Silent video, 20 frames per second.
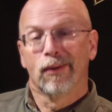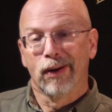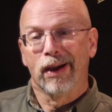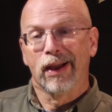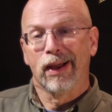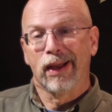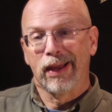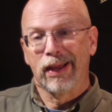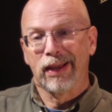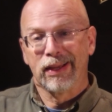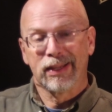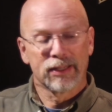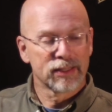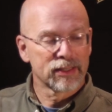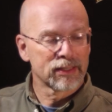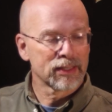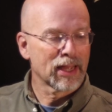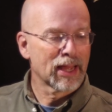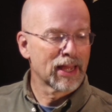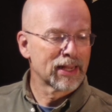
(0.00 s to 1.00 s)

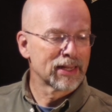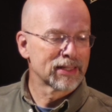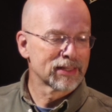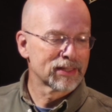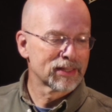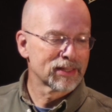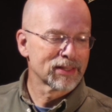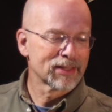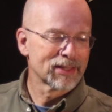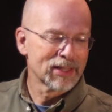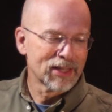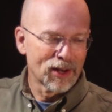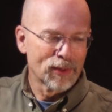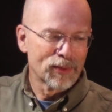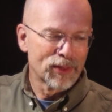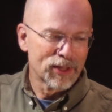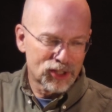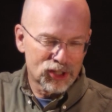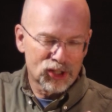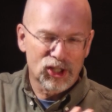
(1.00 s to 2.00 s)
and you
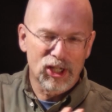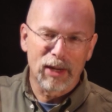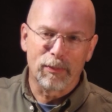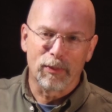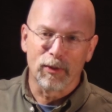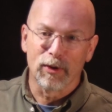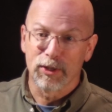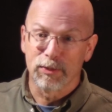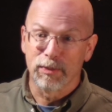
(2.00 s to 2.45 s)
know, this cheaper